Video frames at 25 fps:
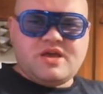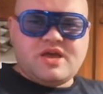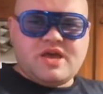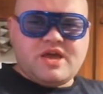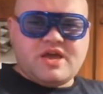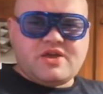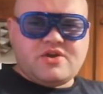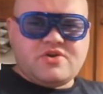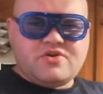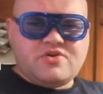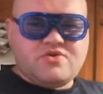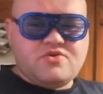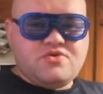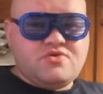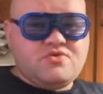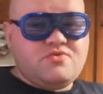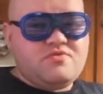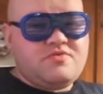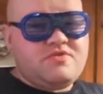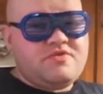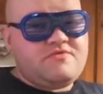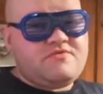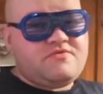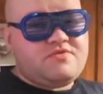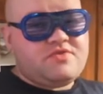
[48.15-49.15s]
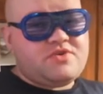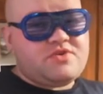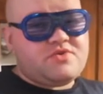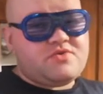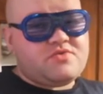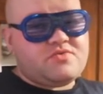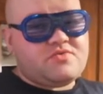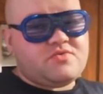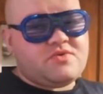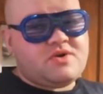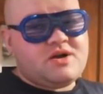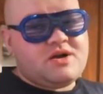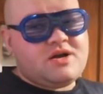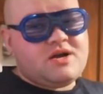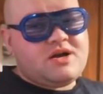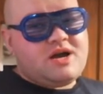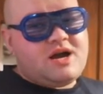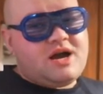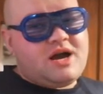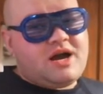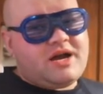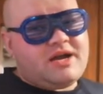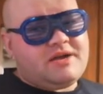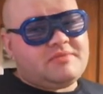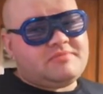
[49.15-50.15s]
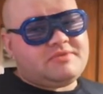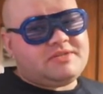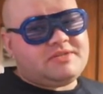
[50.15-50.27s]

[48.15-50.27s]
a Who Review. I am